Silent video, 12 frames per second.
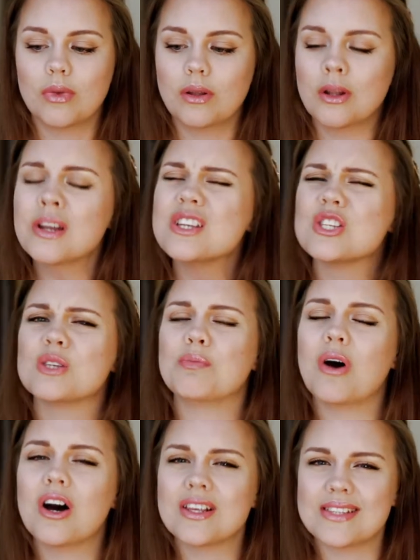not a
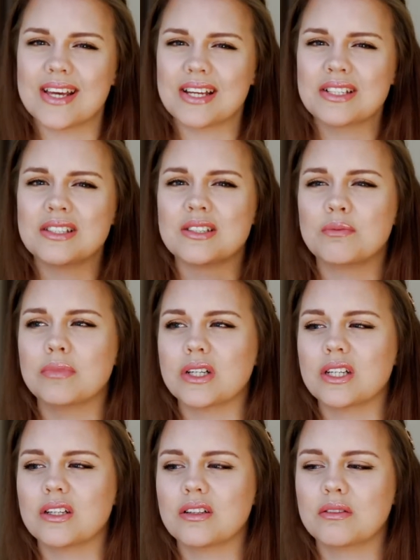spa scent,
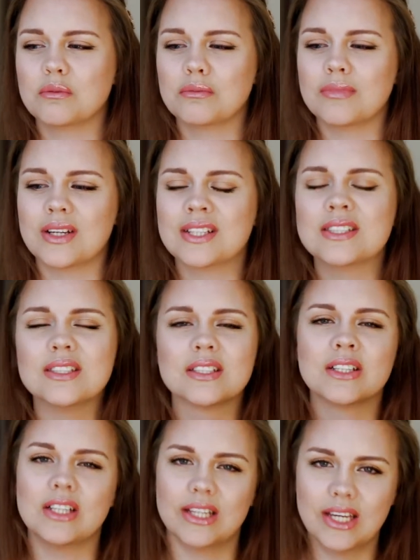but it's
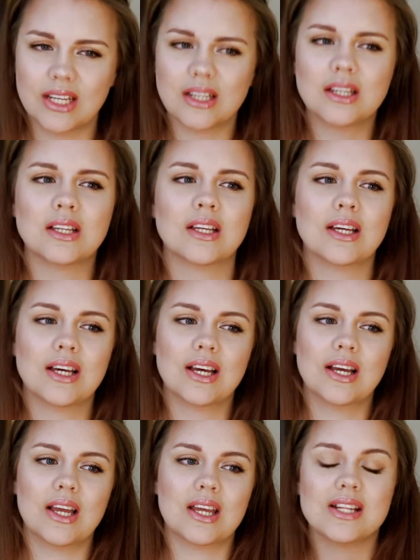clean
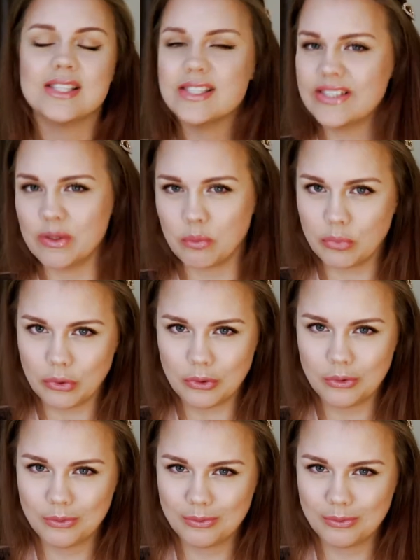and it's simple.